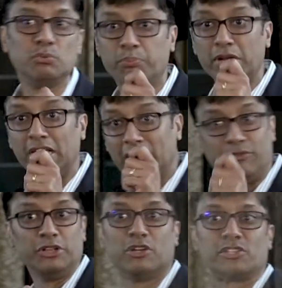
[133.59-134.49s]
believe
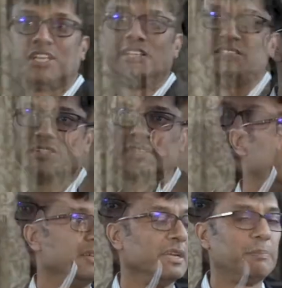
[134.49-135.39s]
in your change.
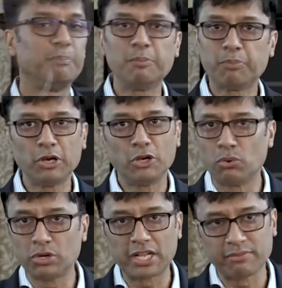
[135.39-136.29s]
If people
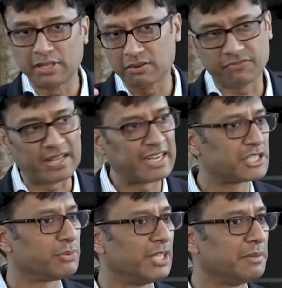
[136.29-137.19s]
don't have their facts
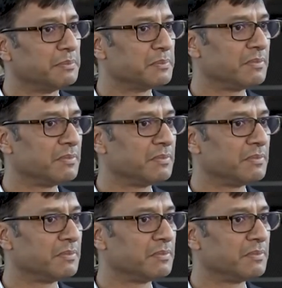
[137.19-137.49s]
with them.